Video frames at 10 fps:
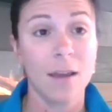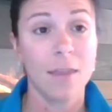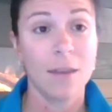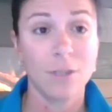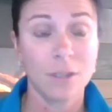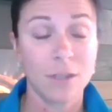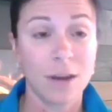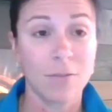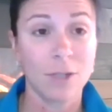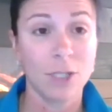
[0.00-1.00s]
They've just kind
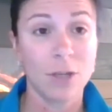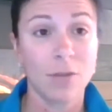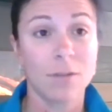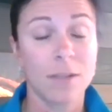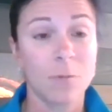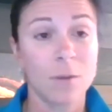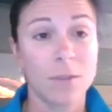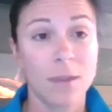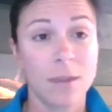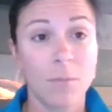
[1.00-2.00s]
of reached out and said what
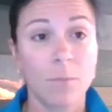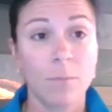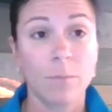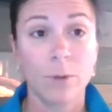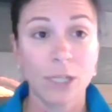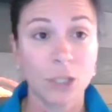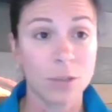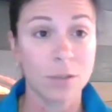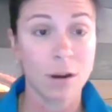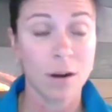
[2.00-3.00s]
their
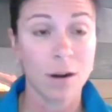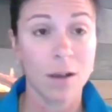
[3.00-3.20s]
predictions are